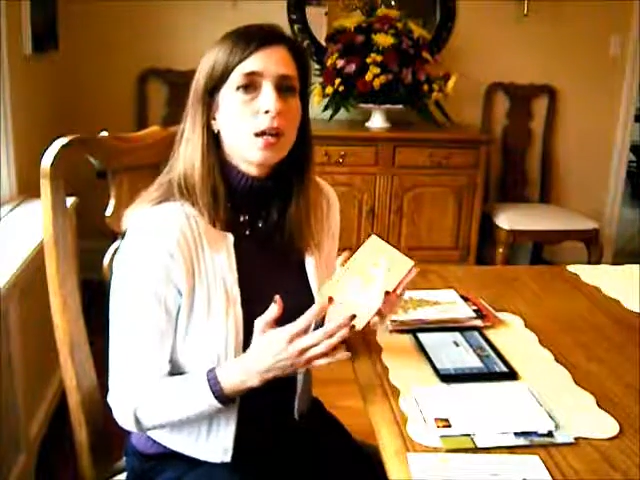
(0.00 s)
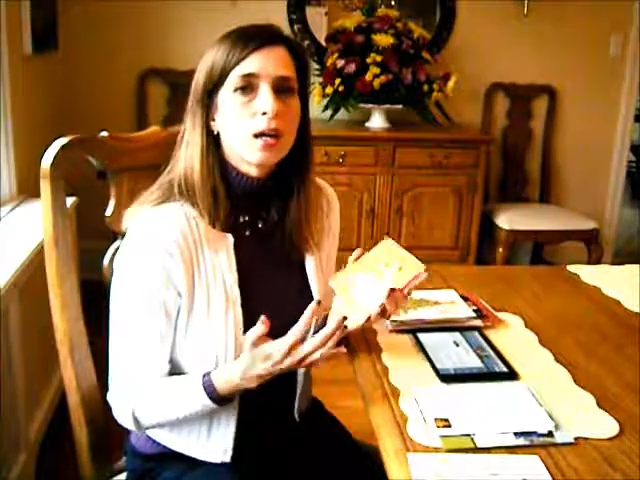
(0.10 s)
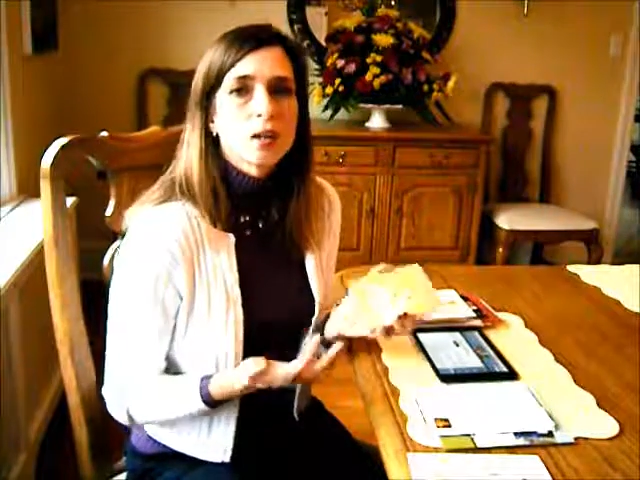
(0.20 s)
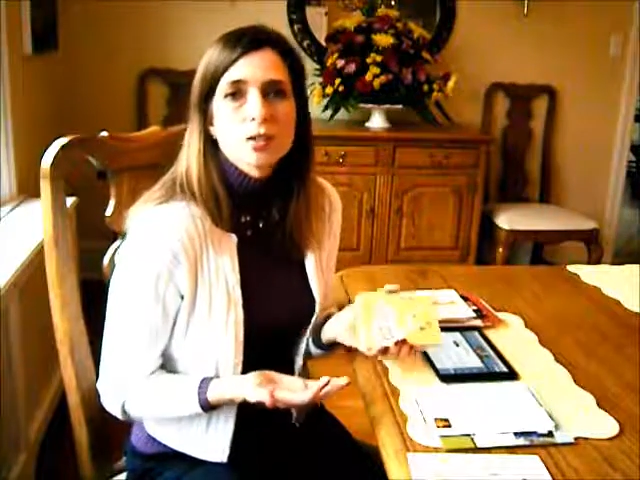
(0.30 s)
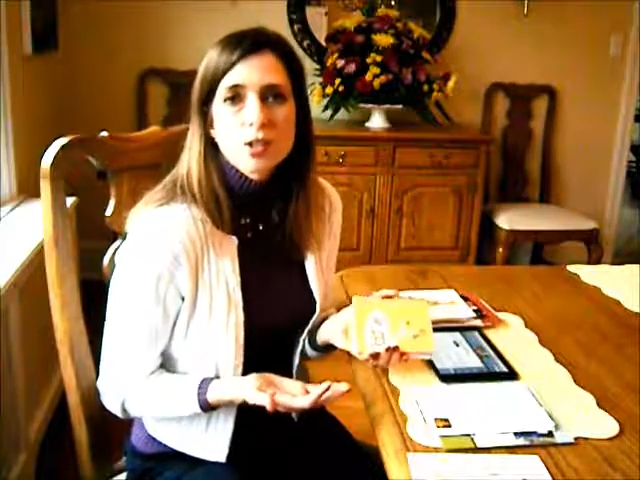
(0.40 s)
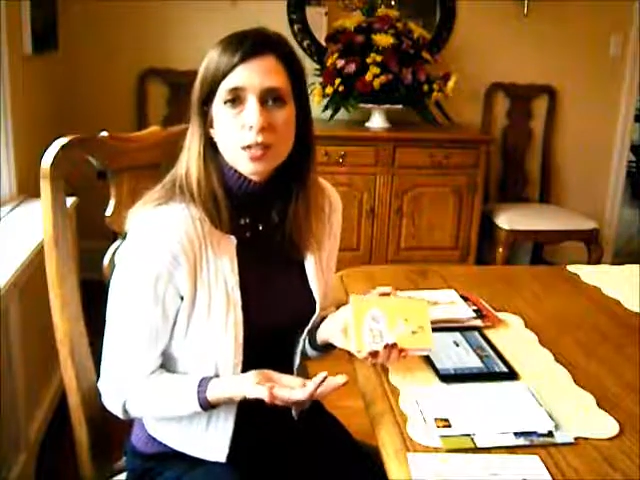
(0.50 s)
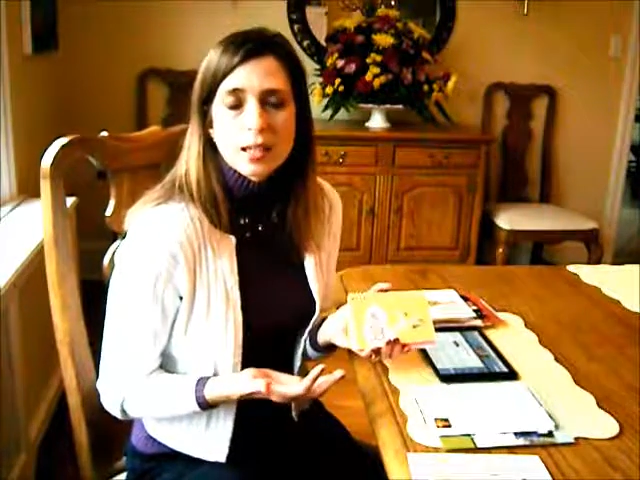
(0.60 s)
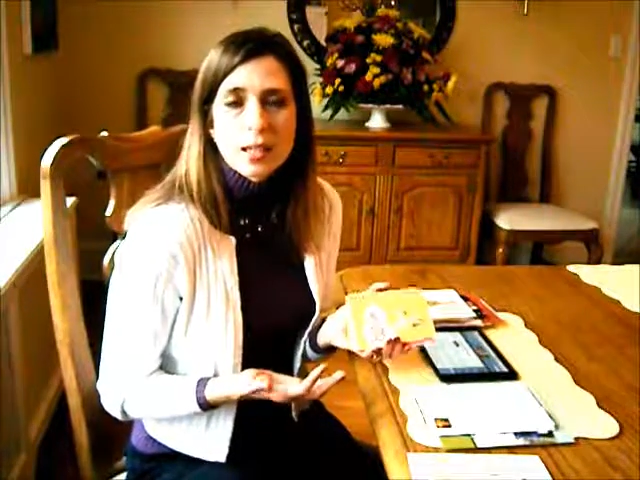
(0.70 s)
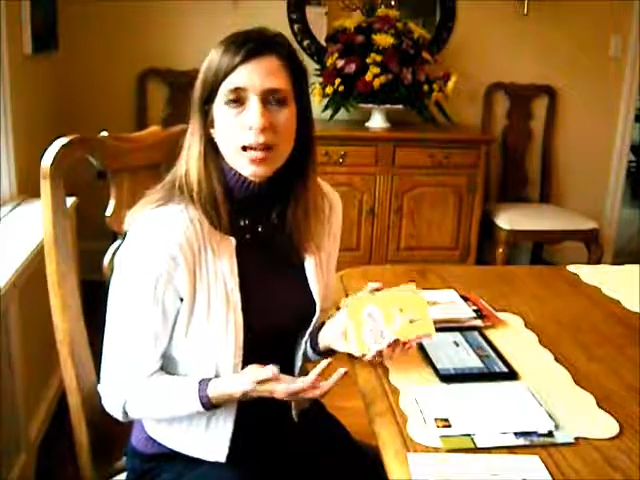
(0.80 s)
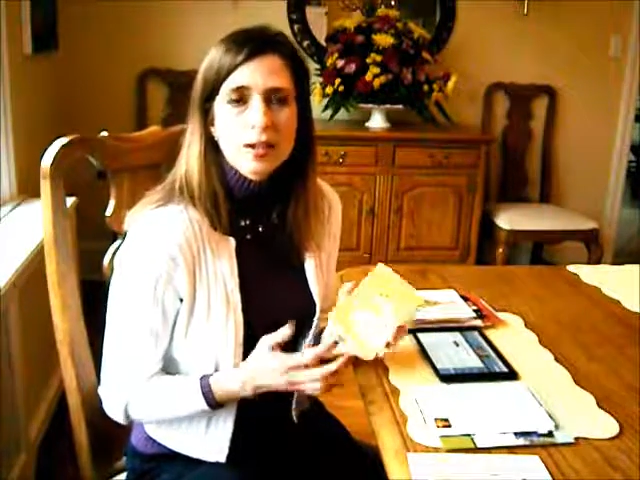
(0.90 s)
a
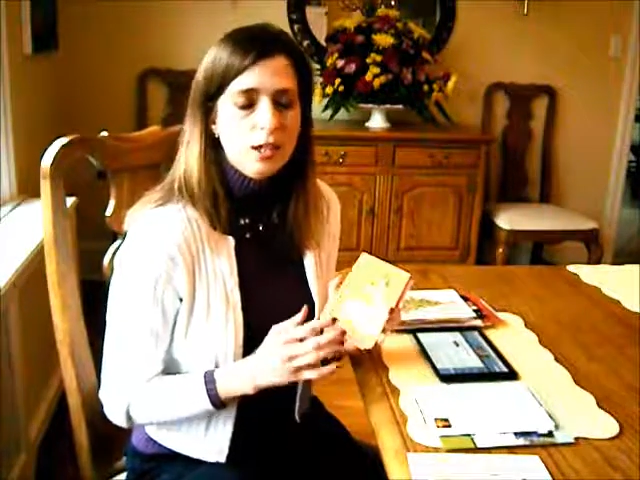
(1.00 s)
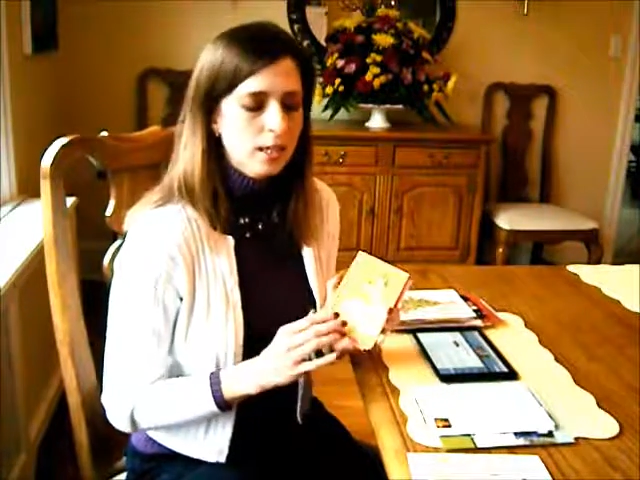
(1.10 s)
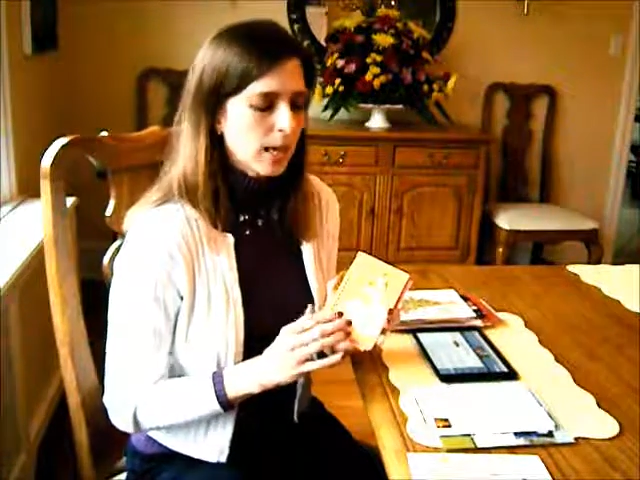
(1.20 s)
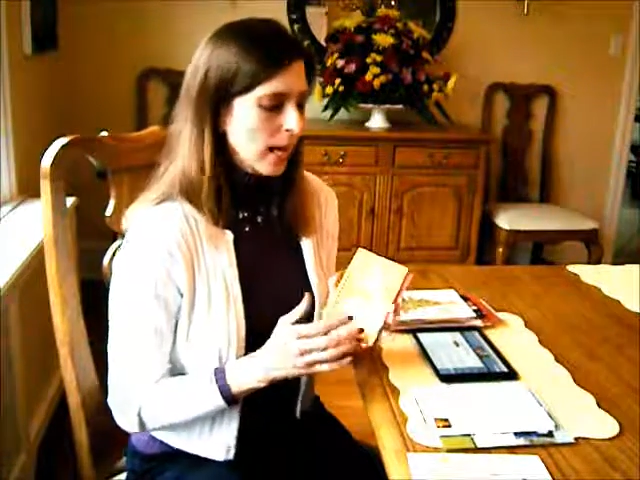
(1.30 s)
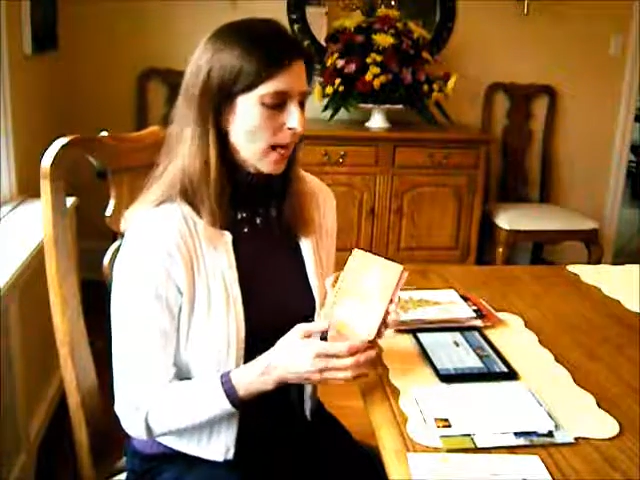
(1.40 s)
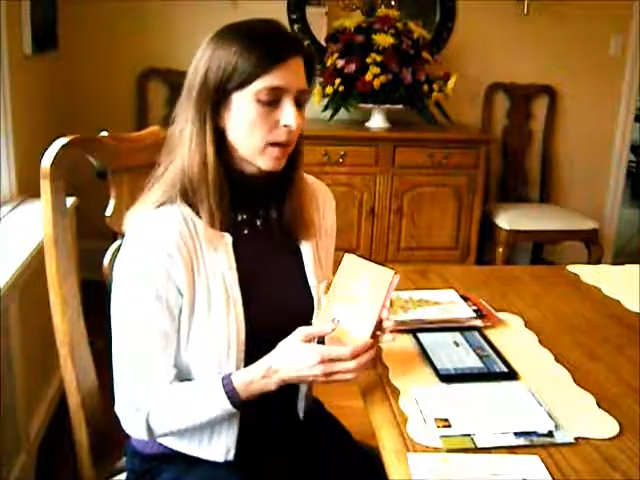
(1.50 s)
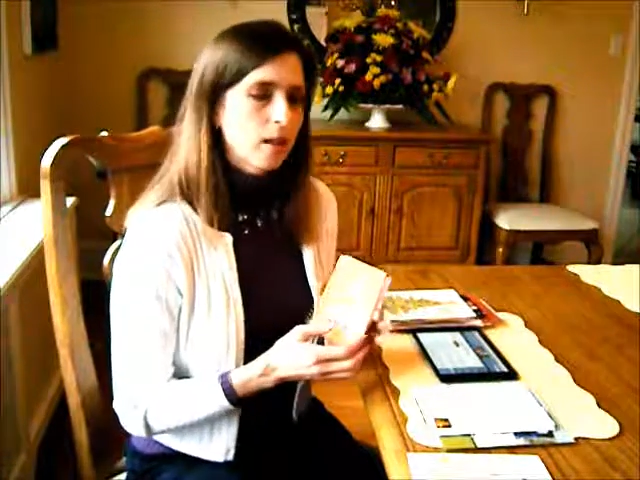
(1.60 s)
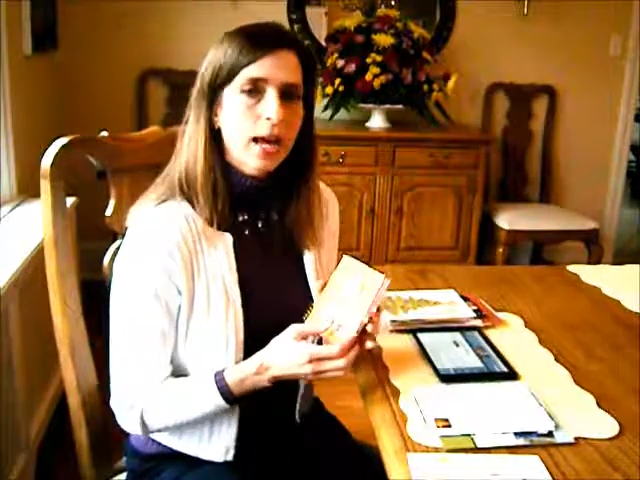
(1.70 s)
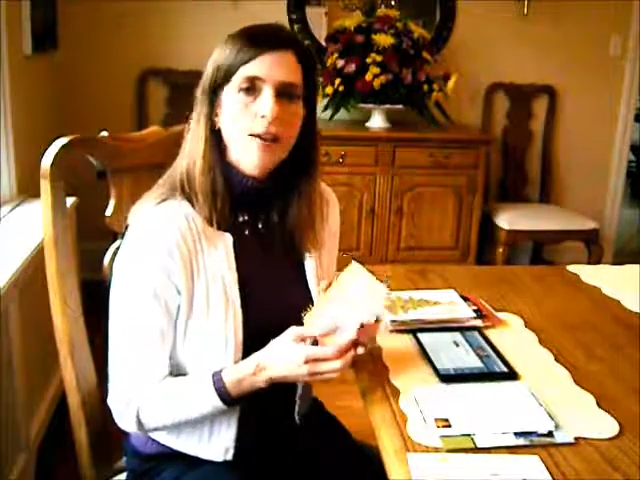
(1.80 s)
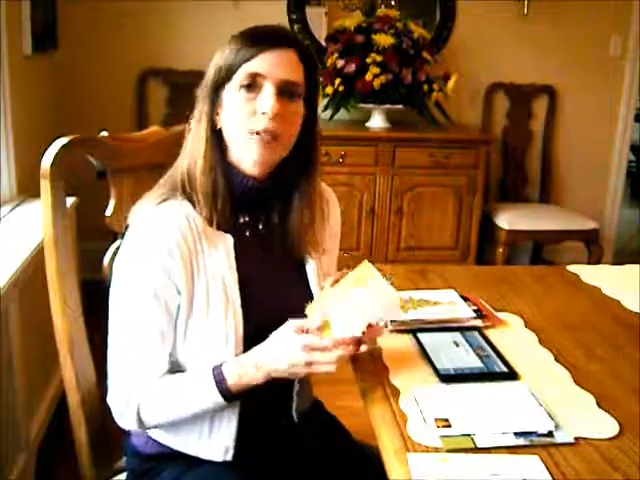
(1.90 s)
certain letter, and
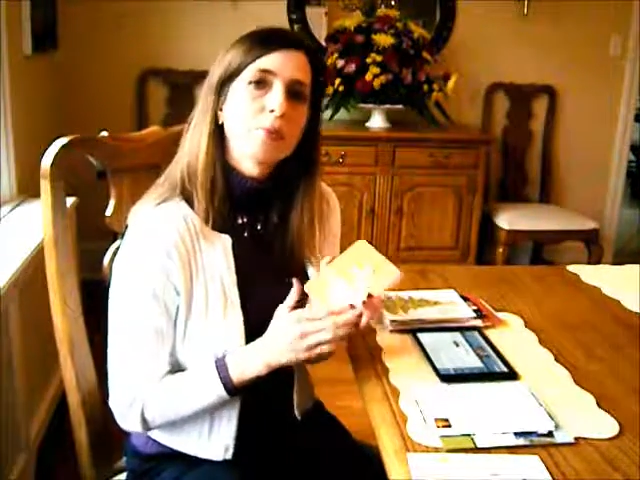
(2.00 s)
I'll have